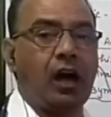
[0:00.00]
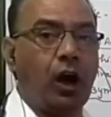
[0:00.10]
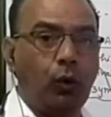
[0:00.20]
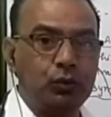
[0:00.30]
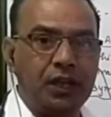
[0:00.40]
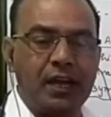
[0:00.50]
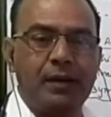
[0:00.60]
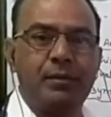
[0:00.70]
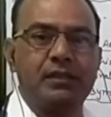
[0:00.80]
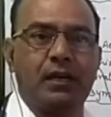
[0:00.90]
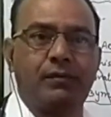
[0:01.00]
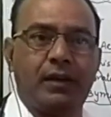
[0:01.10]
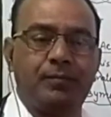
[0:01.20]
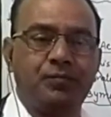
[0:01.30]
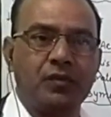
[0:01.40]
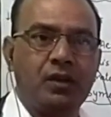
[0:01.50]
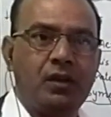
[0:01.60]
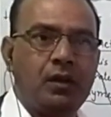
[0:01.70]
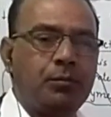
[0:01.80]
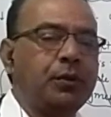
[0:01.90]
How they can be survive?
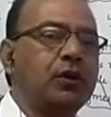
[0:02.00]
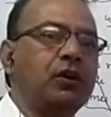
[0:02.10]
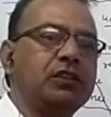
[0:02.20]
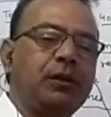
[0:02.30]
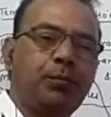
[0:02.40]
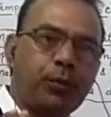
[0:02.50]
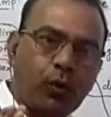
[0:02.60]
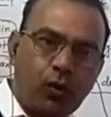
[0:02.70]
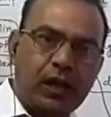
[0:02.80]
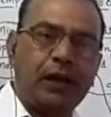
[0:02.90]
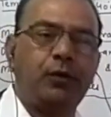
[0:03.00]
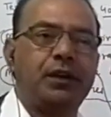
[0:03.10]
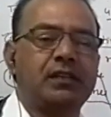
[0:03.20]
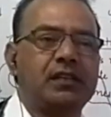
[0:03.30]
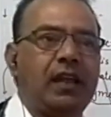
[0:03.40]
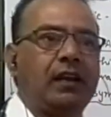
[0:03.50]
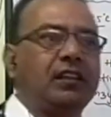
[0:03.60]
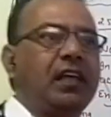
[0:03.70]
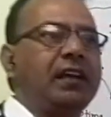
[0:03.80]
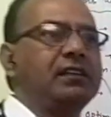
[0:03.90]
Because in prokaryotic
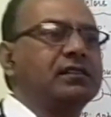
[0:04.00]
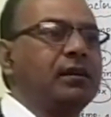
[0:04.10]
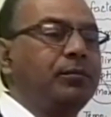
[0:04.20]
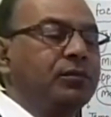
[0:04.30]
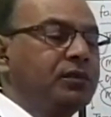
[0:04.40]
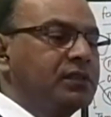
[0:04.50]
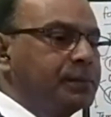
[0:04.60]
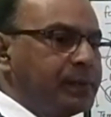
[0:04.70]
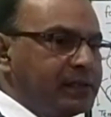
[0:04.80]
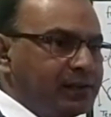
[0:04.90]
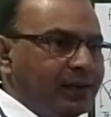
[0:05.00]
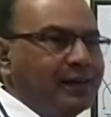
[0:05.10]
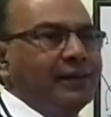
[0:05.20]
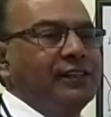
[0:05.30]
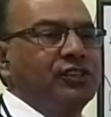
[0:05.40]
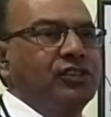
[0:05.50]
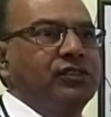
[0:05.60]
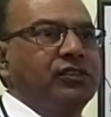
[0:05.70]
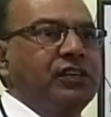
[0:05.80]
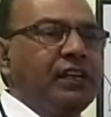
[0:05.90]
cell there is some special
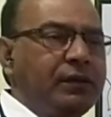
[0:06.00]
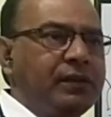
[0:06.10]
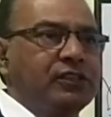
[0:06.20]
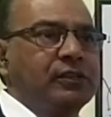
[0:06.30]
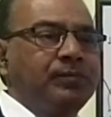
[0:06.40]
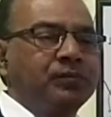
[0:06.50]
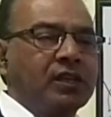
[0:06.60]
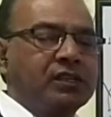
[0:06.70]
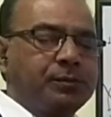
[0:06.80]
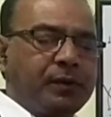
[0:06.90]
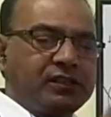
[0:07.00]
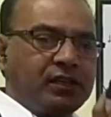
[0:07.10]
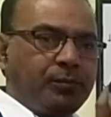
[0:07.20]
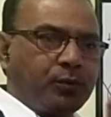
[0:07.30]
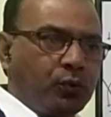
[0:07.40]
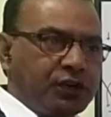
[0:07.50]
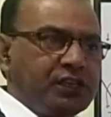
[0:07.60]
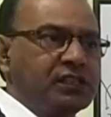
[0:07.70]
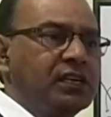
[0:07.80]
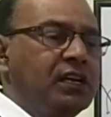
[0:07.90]
conditions in which special
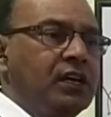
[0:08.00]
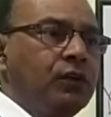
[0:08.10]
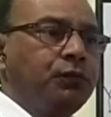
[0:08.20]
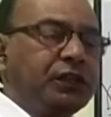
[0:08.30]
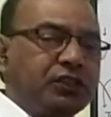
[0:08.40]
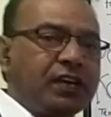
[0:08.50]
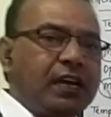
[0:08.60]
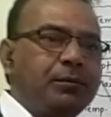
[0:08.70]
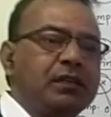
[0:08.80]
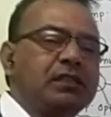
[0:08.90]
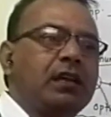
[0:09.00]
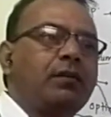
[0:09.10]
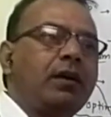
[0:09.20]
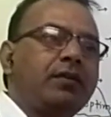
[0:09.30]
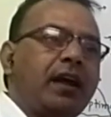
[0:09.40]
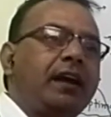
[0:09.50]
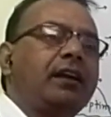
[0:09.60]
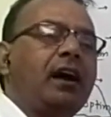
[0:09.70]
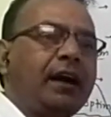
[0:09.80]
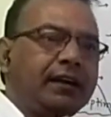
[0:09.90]
proteins which can be survive
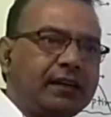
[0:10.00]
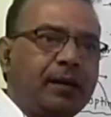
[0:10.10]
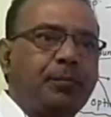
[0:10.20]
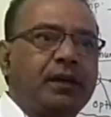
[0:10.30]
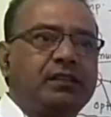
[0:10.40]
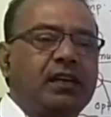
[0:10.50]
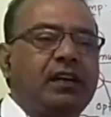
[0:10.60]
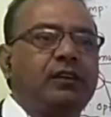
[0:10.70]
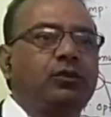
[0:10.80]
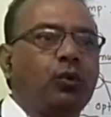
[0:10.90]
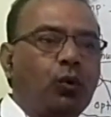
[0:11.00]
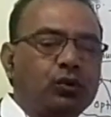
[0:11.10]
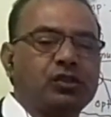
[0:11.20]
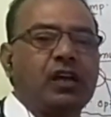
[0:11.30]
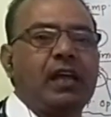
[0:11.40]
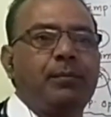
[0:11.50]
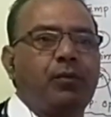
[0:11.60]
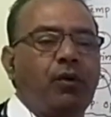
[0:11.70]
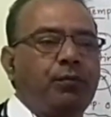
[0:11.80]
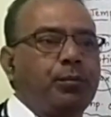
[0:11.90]
at high temperature, and those
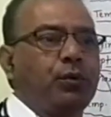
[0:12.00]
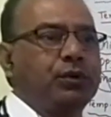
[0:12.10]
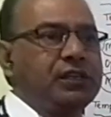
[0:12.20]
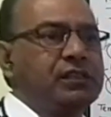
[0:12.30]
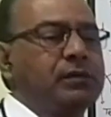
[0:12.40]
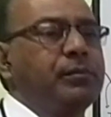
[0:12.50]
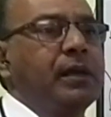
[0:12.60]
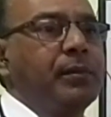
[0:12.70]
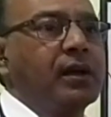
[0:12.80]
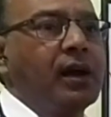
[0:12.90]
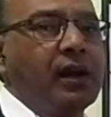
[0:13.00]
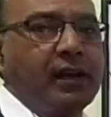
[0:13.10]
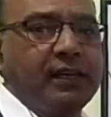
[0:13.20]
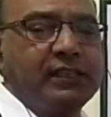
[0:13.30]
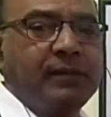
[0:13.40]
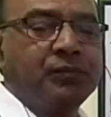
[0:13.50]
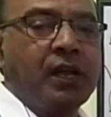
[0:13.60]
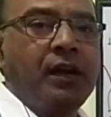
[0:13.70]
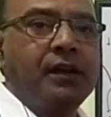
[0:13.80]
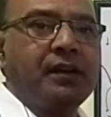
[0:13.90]
type of proteins may be called as
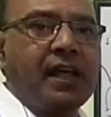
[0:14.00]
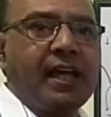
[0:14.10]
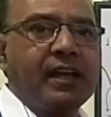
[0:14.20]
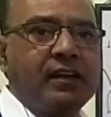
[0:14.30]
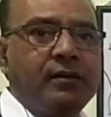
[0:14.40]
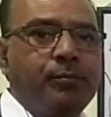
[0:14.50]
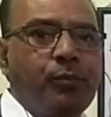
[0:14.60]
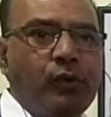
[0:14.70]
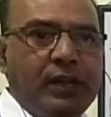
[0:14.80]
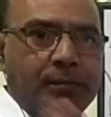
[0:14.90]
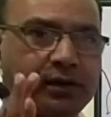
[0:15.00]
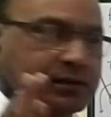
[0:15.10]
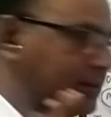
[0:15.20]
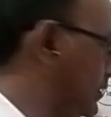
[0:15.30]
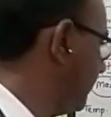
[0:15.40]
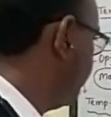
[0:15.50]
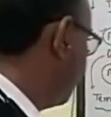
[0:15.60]
Taq polymers.